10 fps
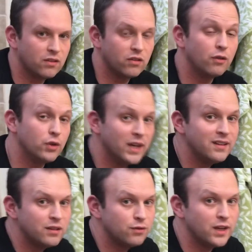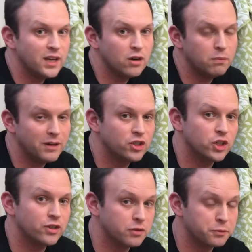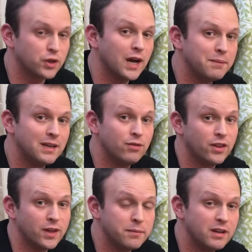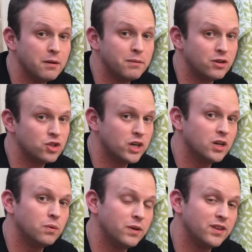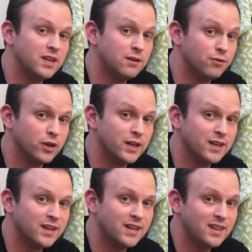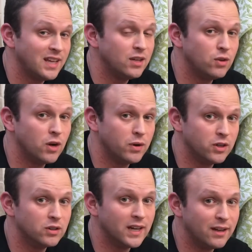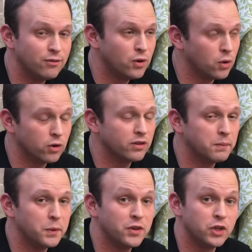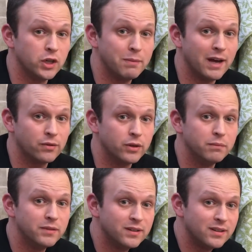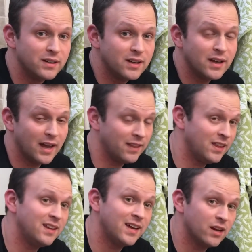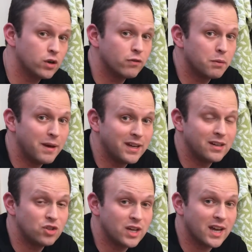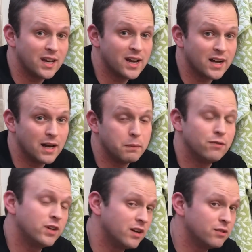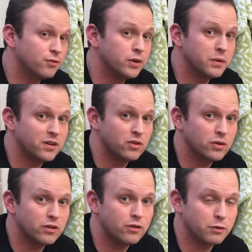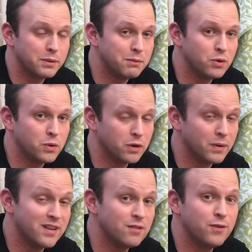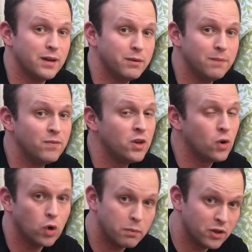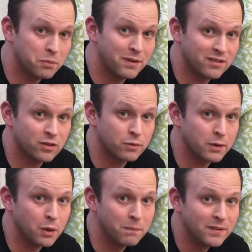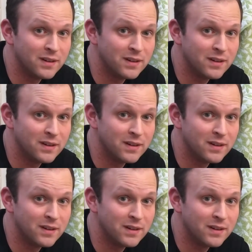So if you like this video, make sure to subscribe and give it a thumbs up and share it with a neat freak that you know in your life or someone with a dirty bathroom. And then head on over to meganandjk.com. We have tons of free resources for people who want to raise a family or build a business from home.